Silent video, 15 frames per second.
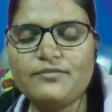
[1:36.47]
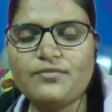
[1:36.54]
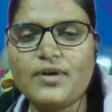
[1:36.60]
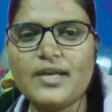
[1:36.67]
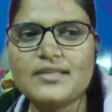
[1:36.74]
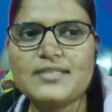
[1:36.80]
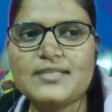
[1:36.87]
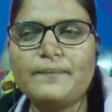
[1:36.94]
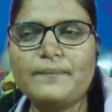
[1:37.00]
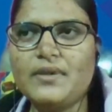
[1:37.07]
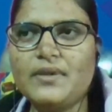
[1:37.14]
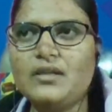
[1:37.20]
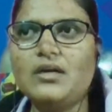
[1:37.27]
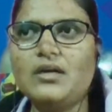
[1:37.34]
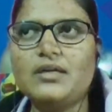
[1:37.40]
For
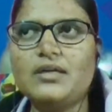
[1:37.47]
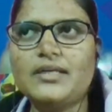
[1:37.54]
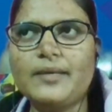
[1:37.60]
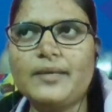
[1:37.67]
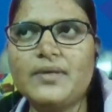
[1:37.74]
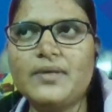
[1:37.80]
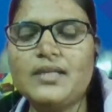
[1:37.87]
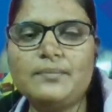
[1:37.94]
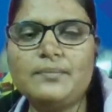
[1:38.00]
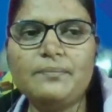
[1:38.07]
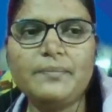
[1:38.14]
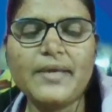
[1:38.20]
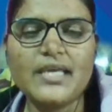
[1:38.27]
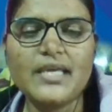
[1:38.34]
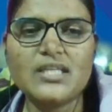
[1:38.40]
example, table,
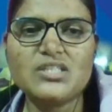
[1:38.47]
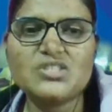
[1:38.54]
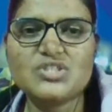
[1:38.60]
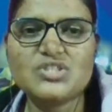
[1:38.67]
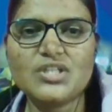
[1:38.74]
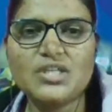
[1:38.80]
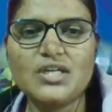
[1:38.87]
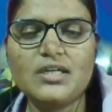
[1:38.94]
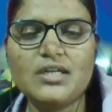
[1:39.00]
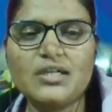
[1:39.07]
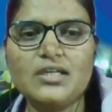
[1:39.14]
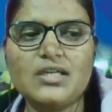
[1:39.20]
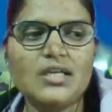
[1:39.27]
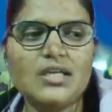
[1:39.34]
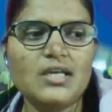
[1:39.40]
pen, chair,
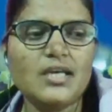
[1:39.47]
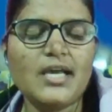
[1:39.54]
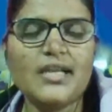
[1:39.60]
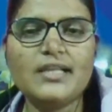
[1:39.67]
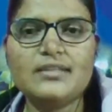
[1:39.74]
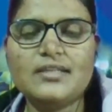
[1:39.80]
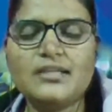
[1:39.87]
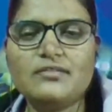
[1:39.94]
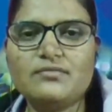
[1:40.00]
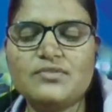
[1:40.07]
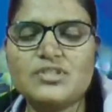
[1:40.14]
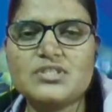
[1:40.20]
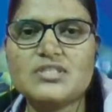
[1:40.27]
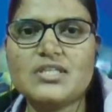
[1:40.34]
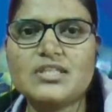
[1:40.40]
anything
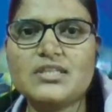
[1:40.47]
which is a